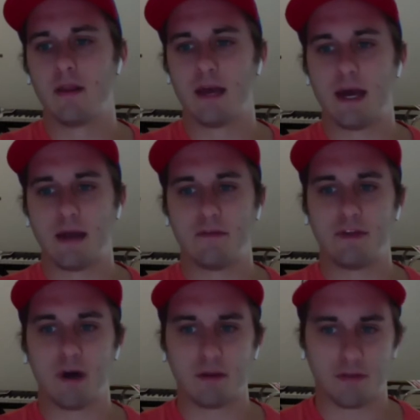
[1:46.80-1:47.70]
Then of
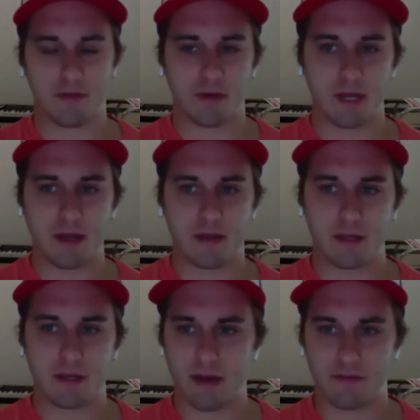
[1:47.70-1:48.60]
the other three
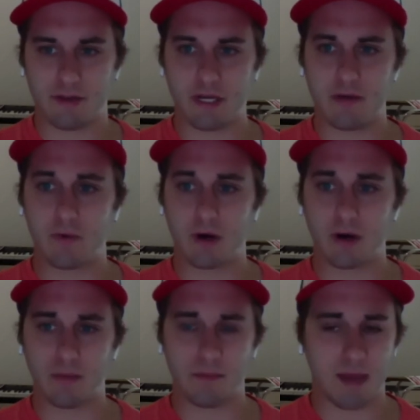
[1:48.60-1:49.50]
that definitely need
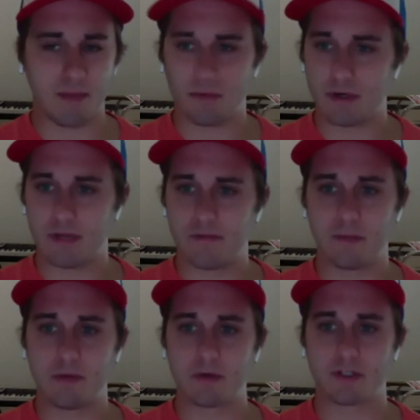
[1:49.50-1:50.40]
work, maybe would
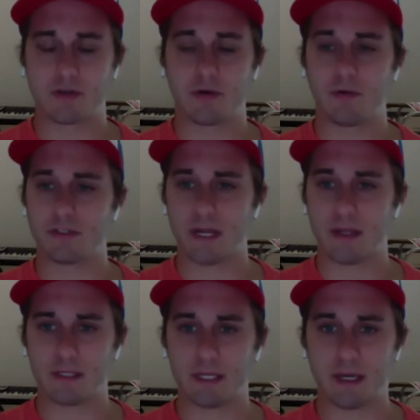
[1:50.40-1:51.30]
even be worth just
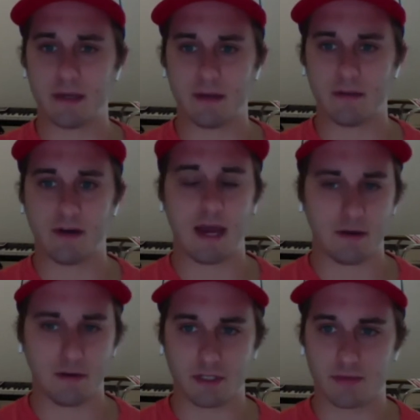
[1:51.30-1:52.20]
wholesaling to get, if I had
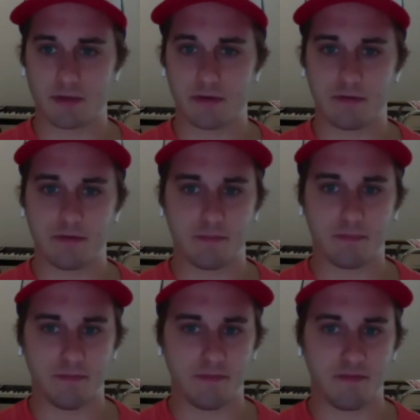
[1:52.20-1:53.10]
to do some sort of
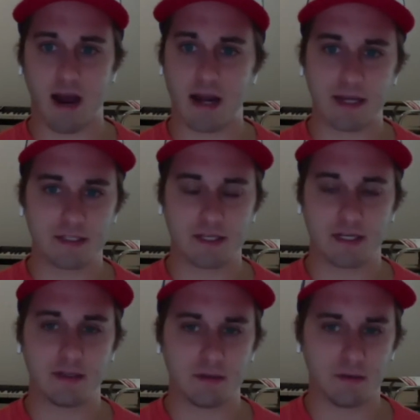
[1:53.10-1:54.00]

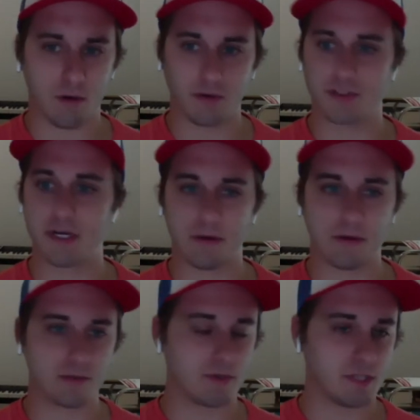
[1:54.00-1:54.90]
financing wholesale
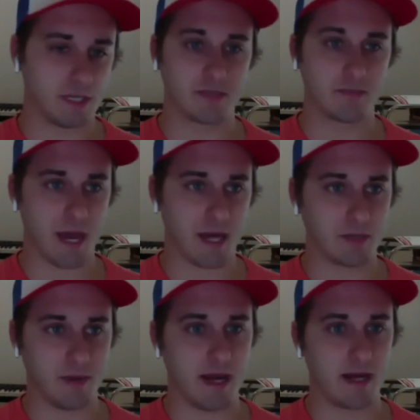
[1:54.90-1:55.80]
those ones to get some cash
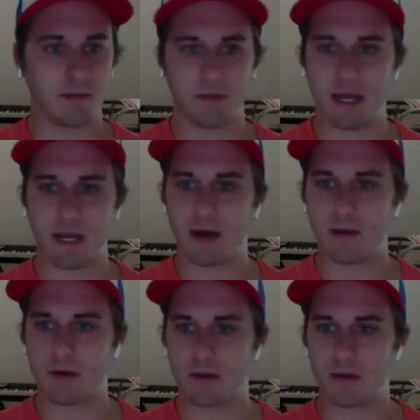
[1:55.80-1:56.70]
back and pay
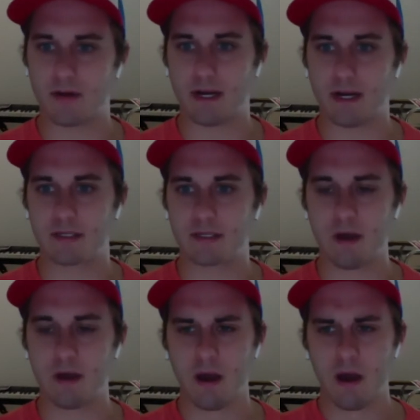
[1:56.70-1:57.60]
down part of the financing.
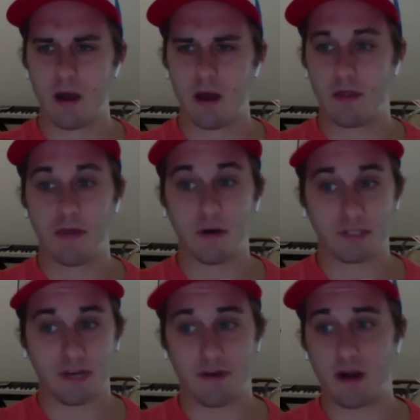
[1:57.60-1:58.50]

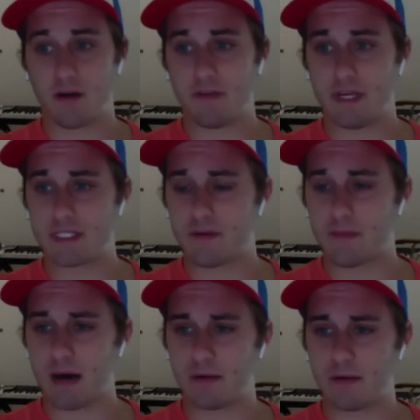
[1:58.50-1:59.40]
Those have ARVs of
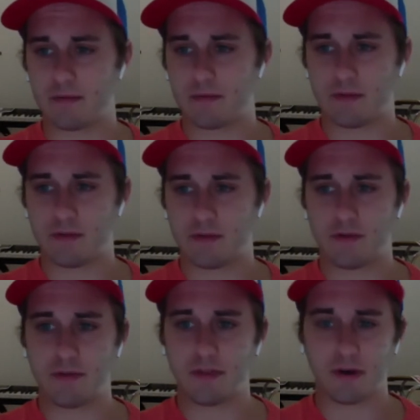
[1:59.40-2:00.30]
about
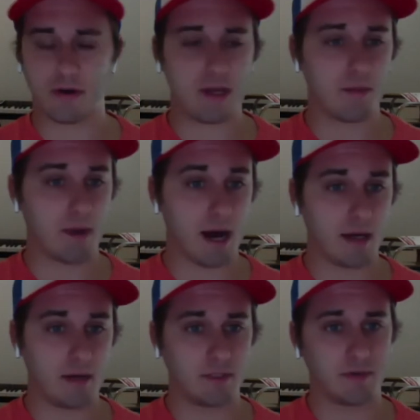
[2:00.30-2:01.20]
230
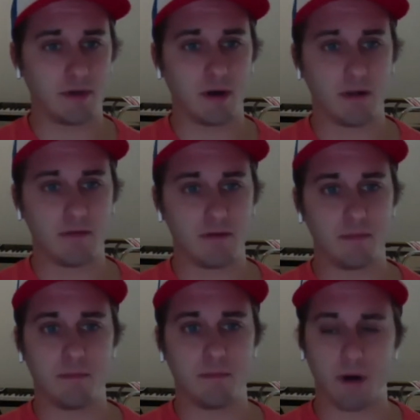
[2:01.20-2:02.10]
combined between all of
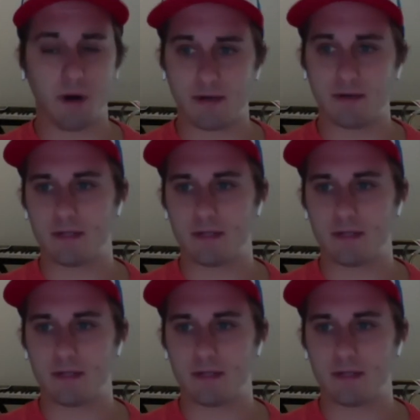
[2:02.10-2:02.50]
them. But